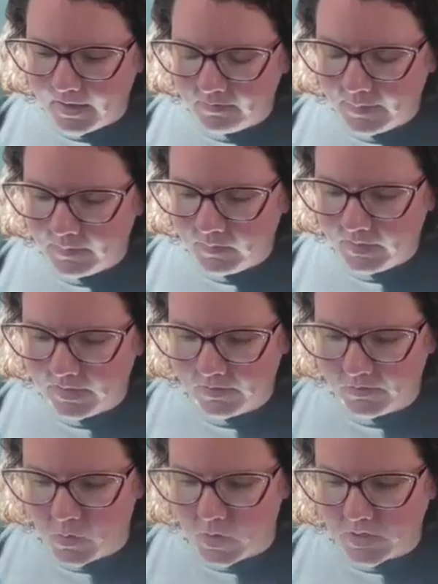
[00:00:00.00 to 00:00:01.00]
I've been really
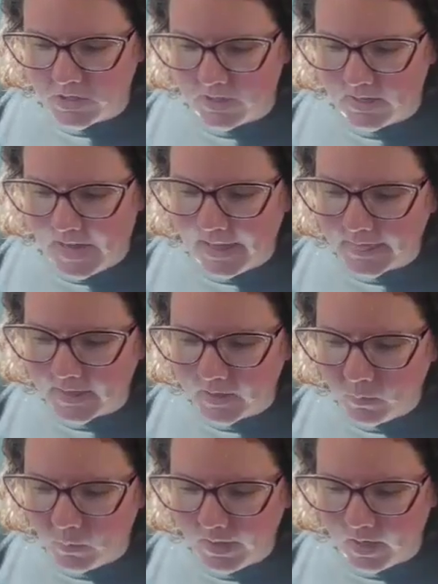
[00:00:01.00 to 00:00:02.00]
fortunate. I
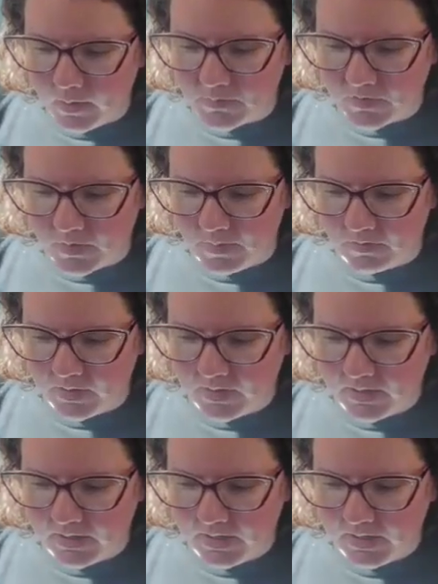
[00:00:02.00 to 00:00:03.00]
think we come from a
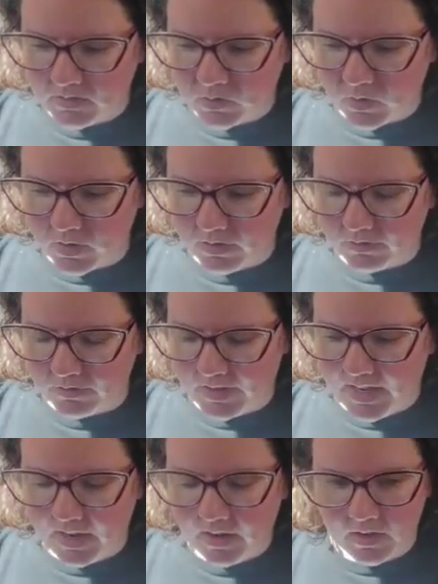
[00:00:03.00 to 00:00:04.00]
really sort of
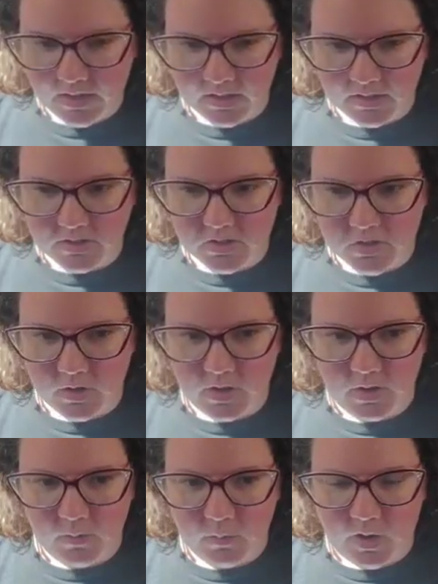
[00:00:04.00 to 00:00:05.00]
caring
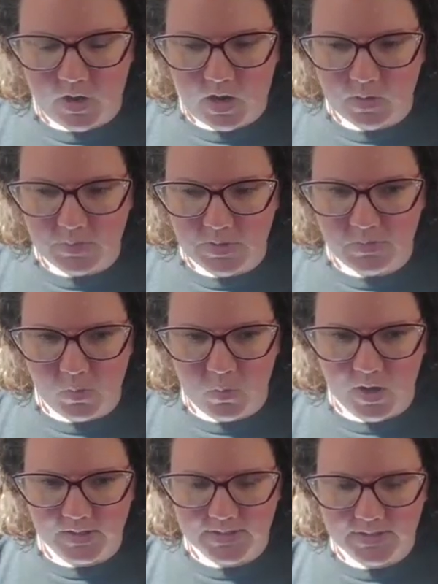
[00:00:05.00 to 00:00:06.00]
industry where people
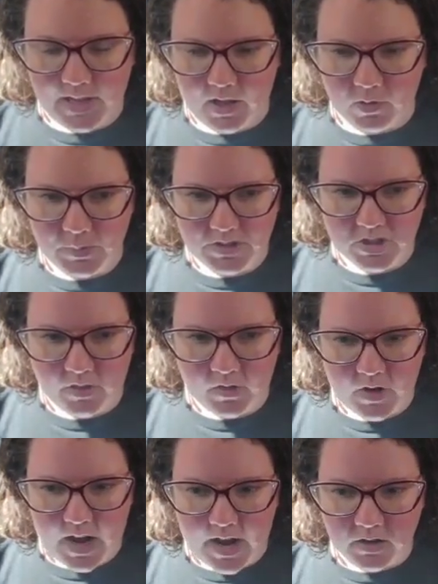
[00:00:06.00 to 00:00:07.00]
want to help each
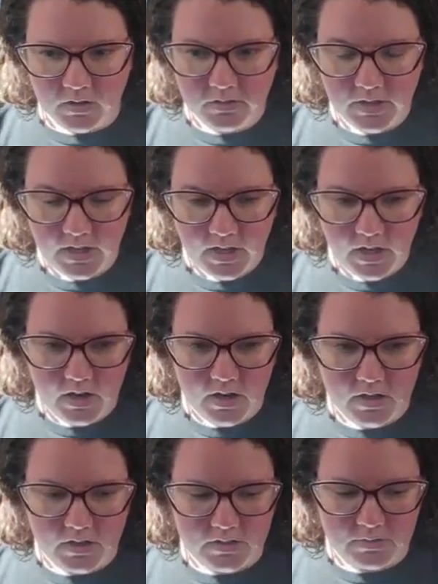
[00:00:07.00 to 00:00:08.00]
other out.
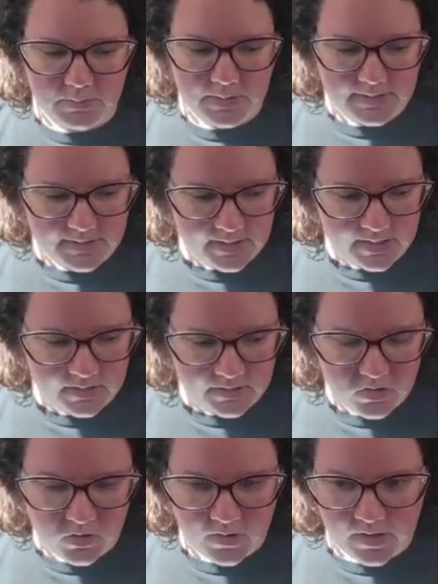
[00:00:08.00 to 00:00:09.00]
It's an
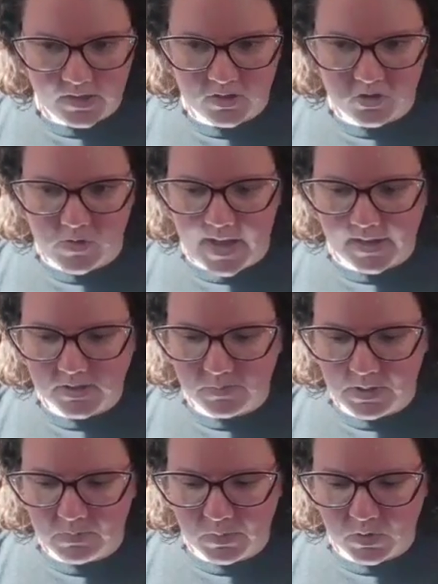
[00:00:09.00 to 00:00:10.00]
industry that attracts
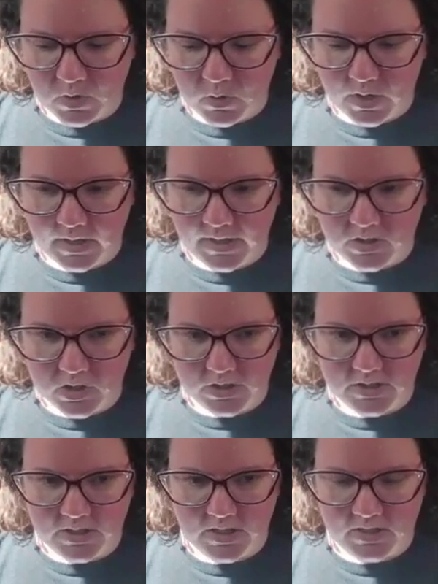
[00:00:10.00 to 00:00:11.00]
people who are
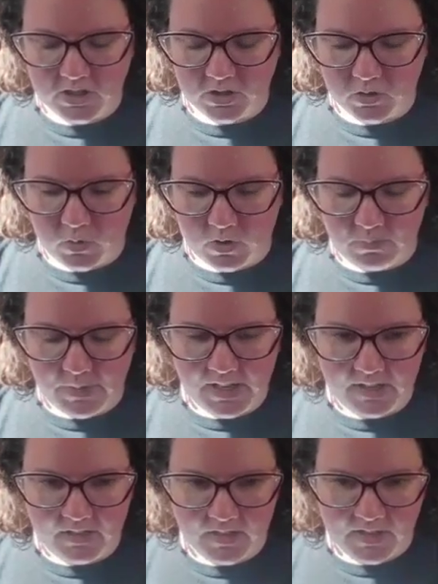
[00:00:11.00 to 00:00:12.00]
interested in just sort of
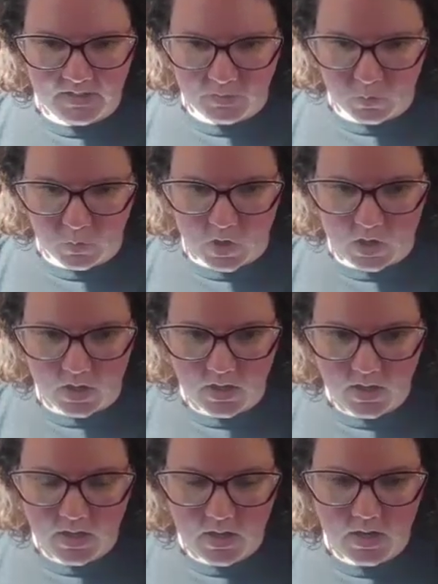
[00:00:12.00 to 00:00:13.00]
making things work.
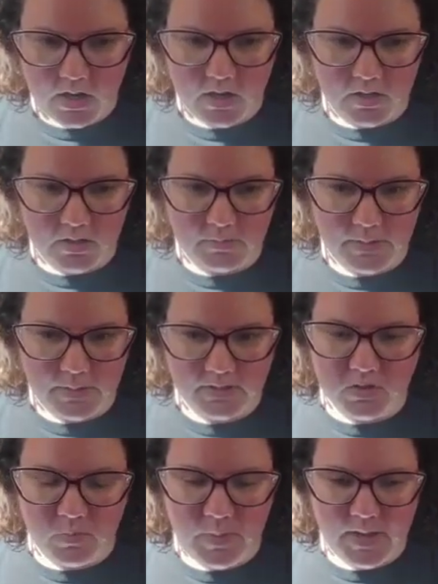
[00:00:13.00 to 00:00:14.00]

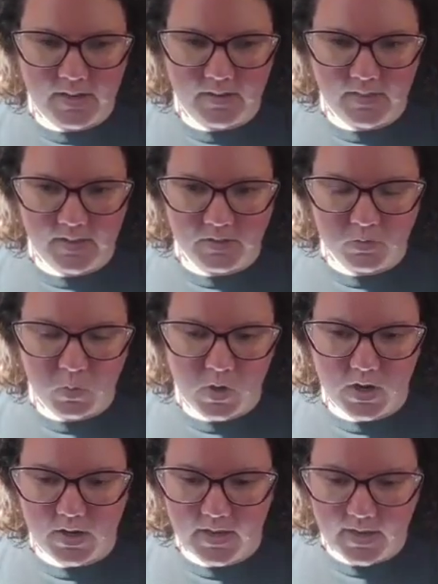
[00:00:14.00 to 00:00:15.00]
And so making things
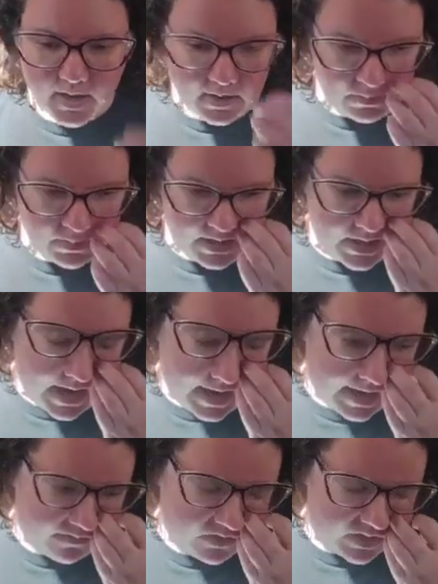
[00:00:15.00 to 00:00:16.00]
work can be,
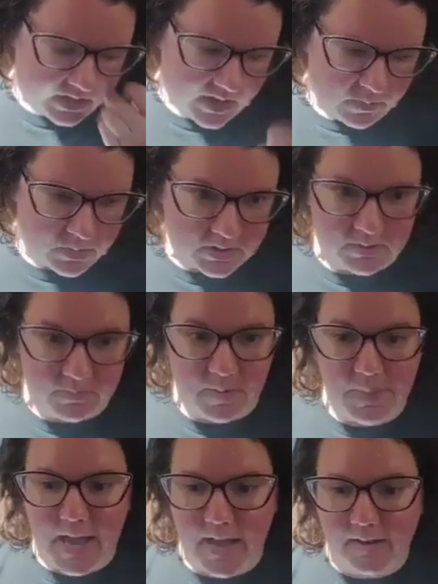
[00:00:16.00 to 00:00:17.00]
I have the cable in
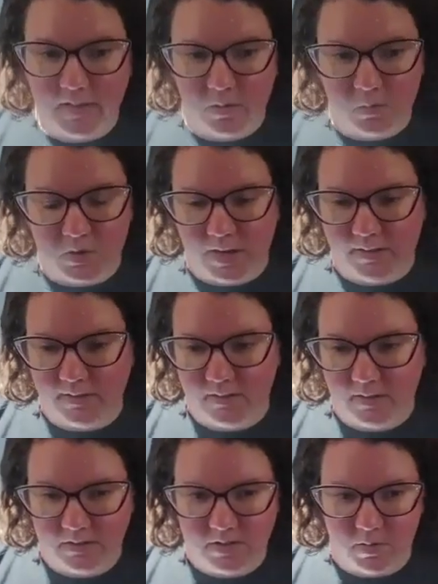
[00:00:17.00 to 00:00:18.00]
my bag that will get
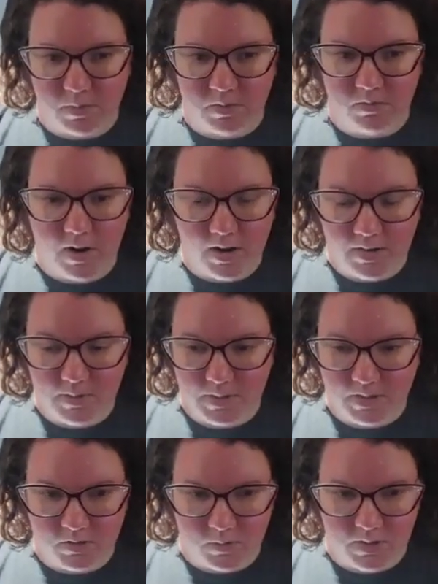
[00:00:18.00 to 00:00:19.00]
us up and running
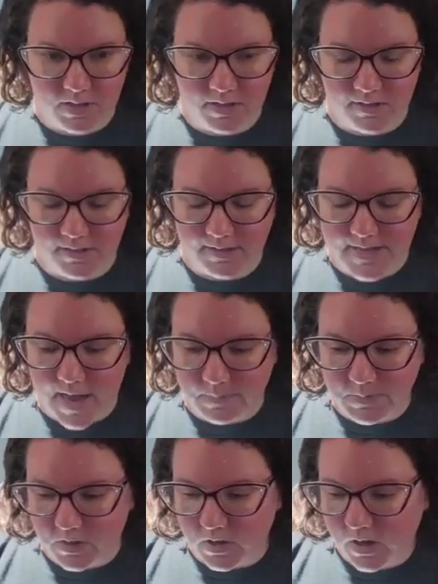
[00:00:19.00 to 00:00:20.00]
because we need an
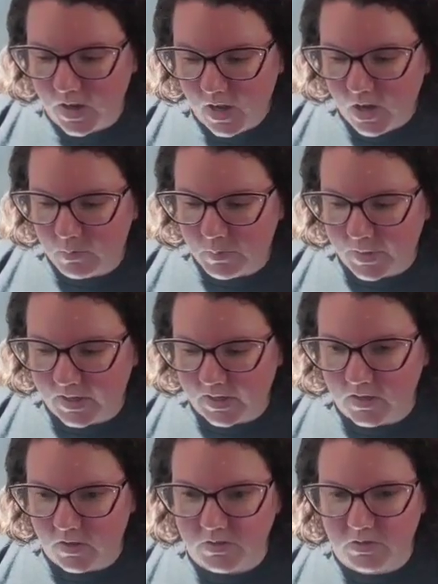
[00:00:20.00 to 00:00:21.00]
adapter, but it
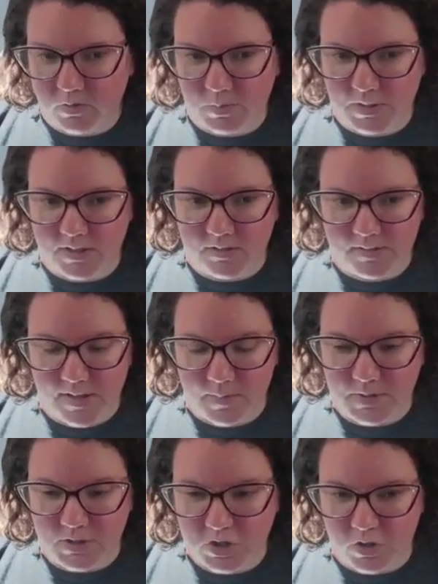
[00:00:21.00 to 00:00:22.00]
can also be,
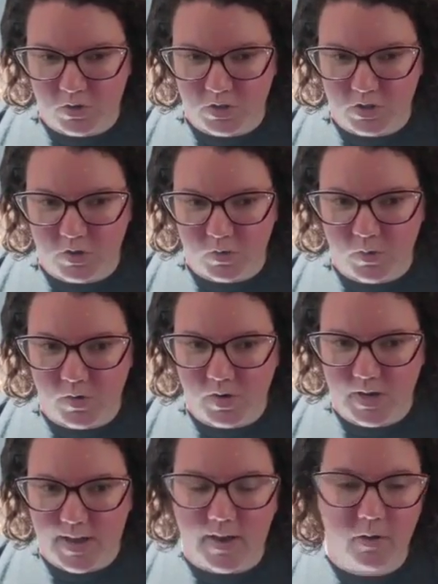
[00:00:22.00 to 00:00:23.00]
let me show you
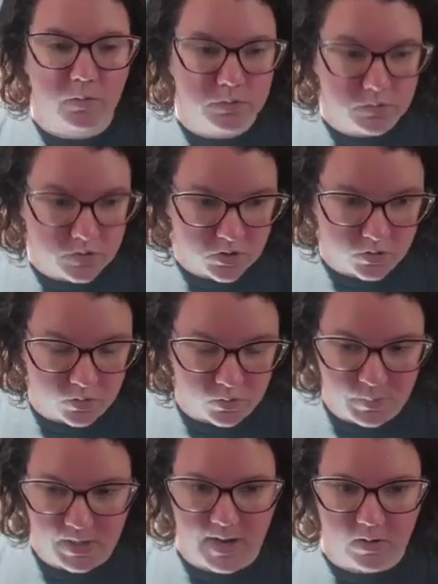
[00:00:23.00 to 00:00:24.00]
how
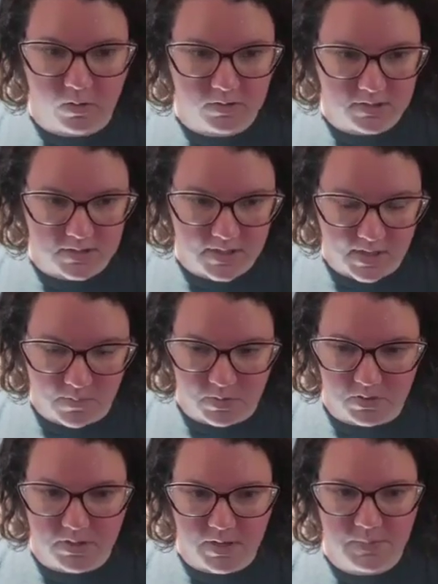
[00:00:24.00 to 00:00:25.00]
to pin out this
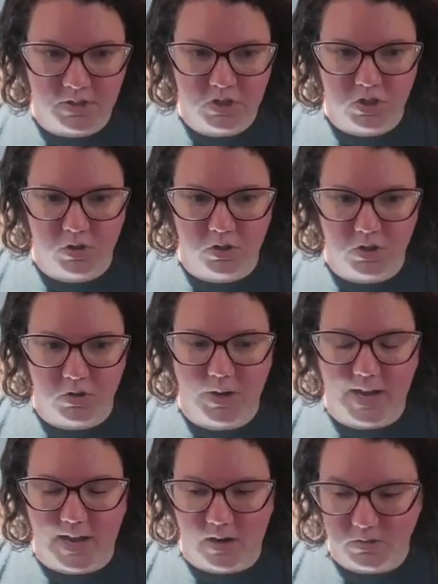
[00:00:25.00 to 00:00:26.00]
cable. Let me show you
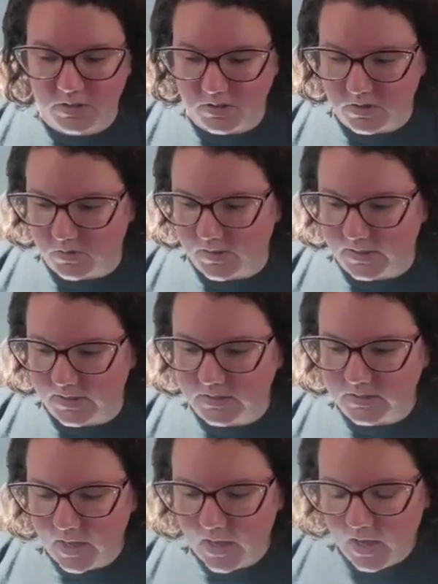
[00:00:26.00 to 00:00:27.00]
how to do this.